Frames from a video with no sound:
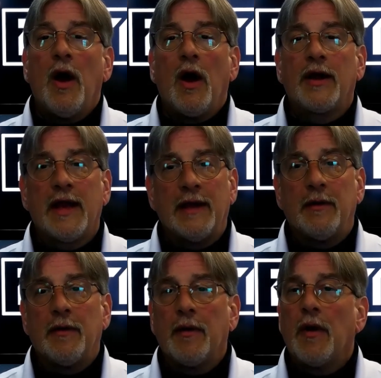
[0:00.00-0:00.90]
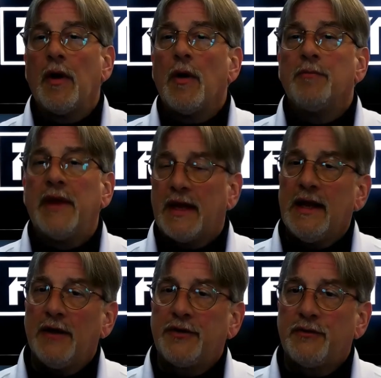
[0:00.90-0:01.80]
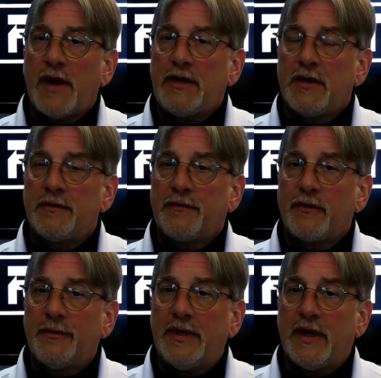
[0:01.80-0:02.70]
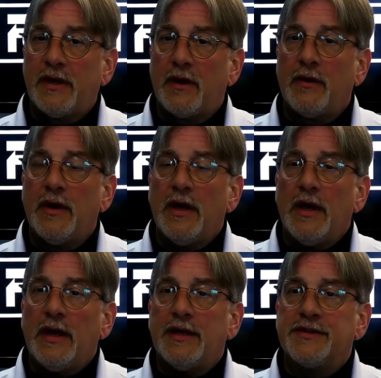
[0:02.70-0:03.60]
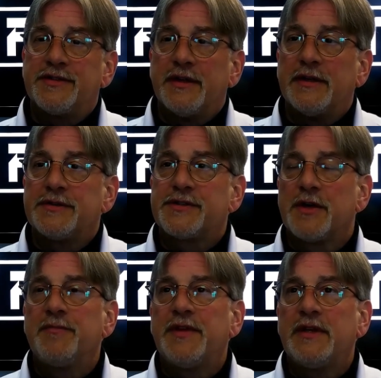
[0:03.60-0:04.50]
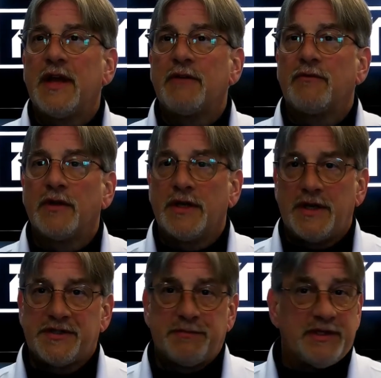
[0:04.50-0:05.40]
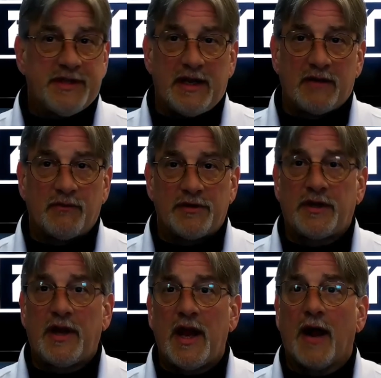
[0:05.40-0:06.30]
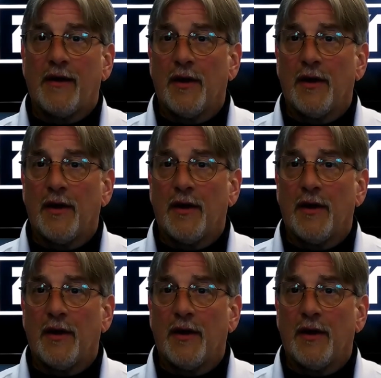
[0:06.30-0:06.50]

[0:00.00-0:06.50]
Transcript: Again, picking out the right gun for a beginner is something that really needs to be taken with care.